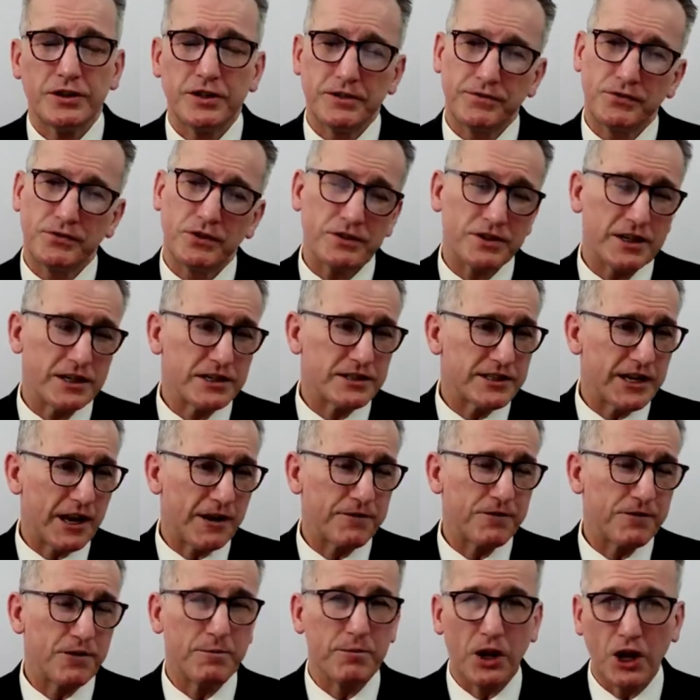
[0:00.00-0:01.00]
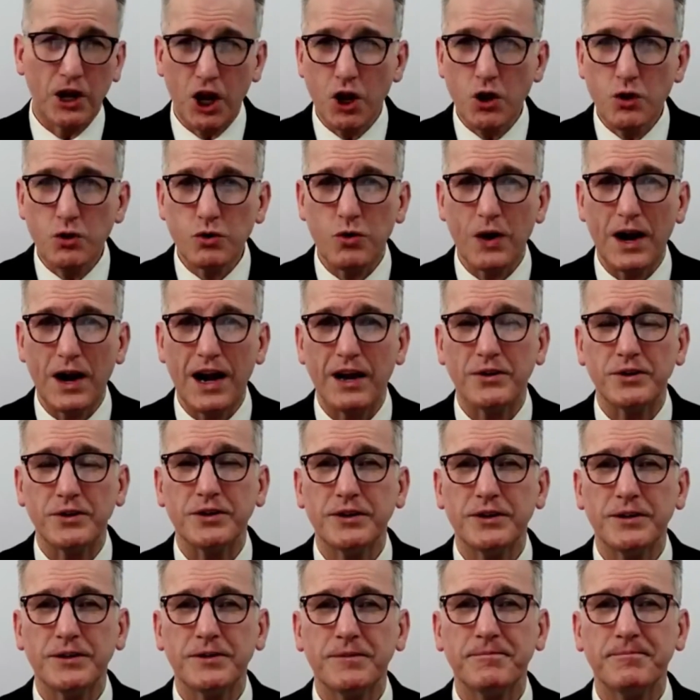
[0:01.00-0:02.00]
let's say from the low ground,
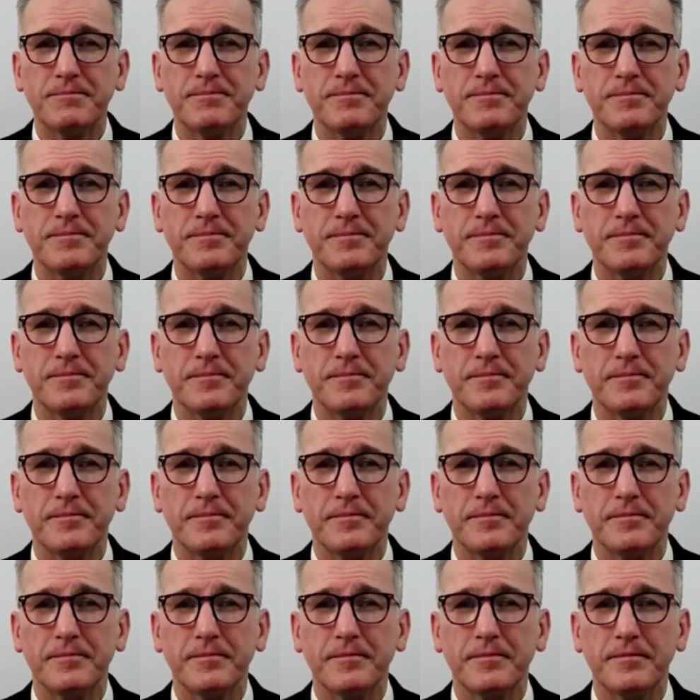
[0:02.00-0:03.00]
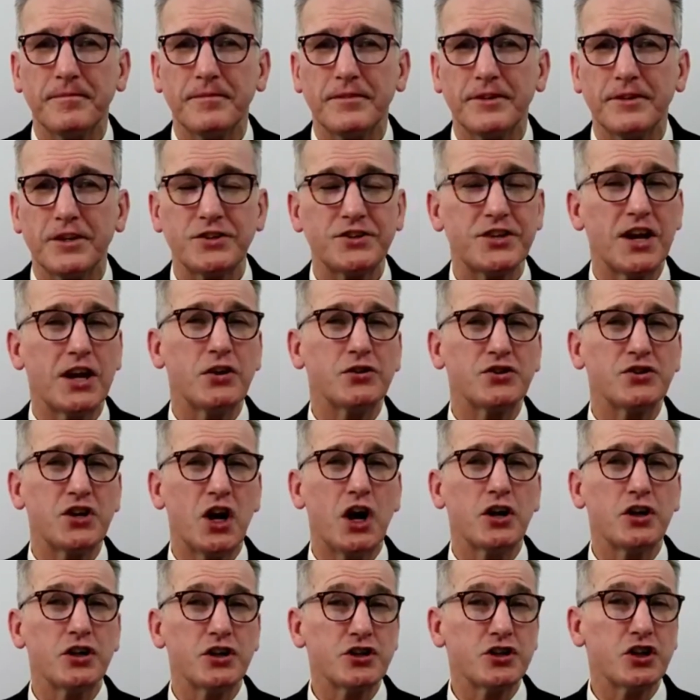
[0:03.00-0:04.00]
the sales
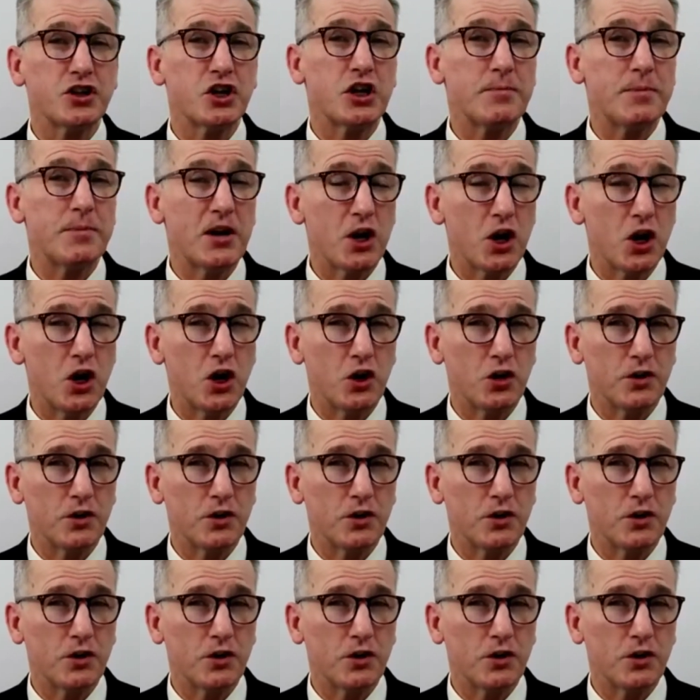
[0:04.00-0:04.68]
cycle is going to be long.